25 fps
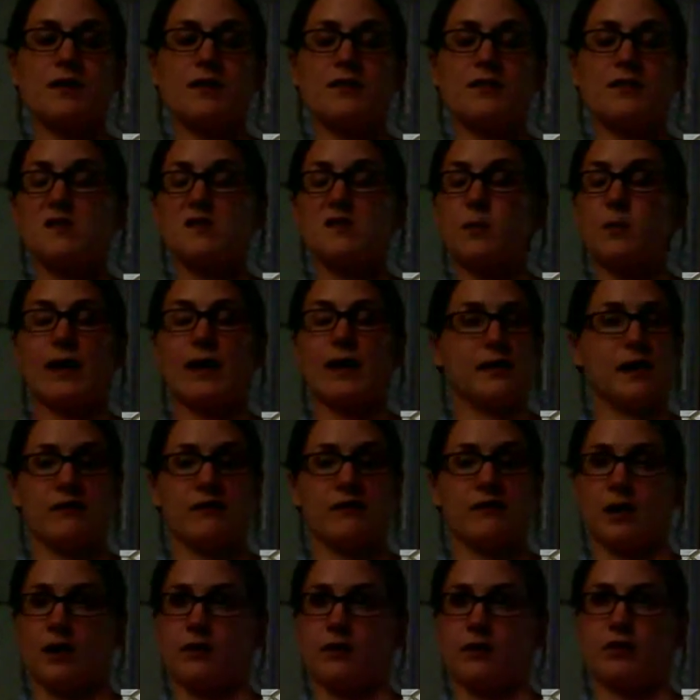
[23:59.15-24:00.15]
The swale
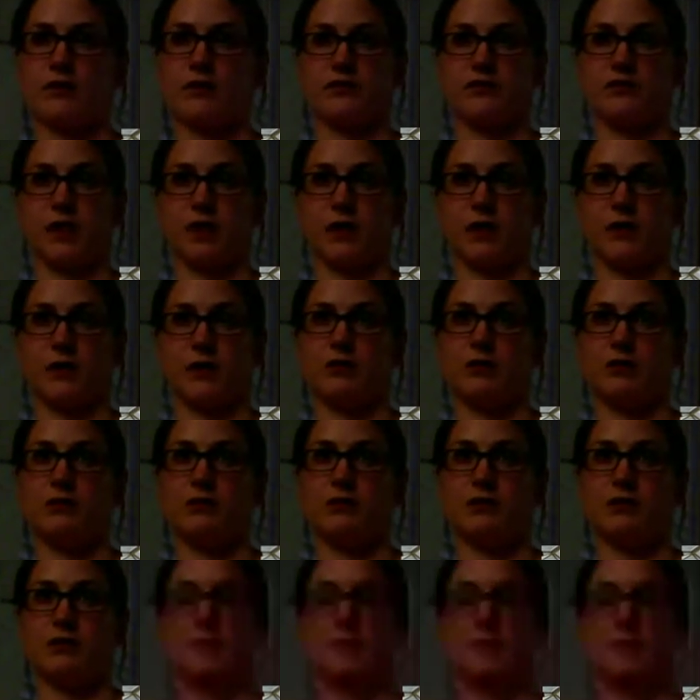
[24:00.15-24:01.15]
never overflowed,
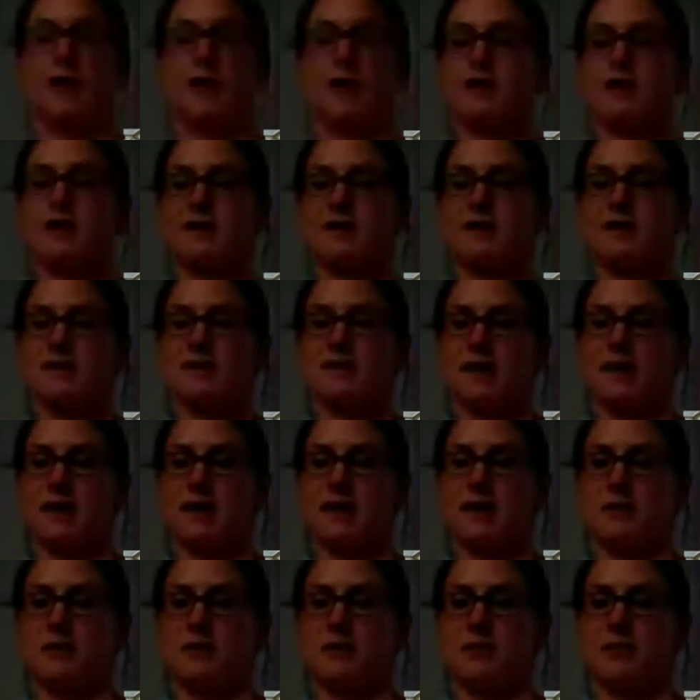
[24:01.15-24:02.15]
and mine looks like
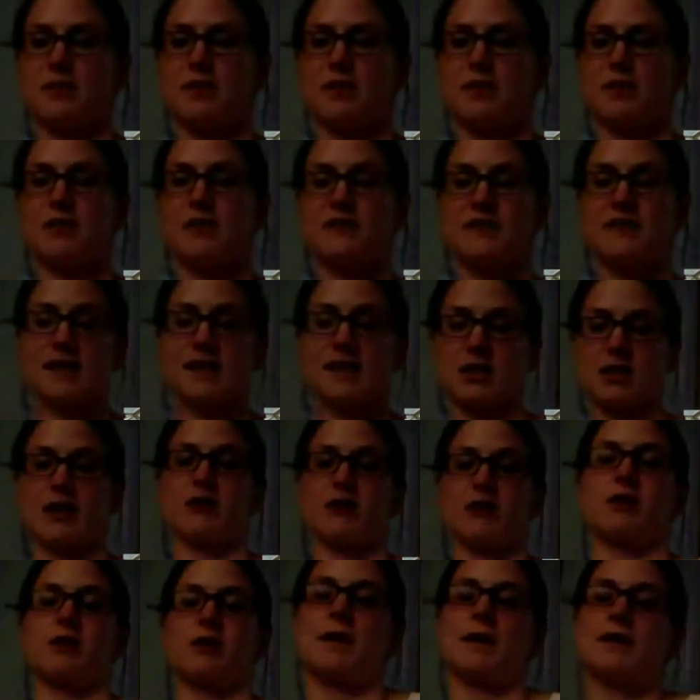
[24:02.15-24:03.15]
a dry
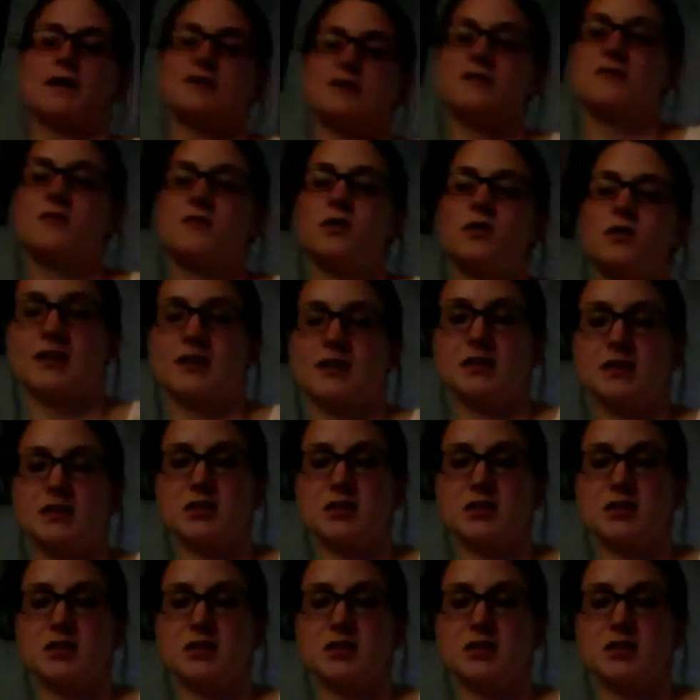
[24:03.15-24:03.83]
creek bed. So normally it's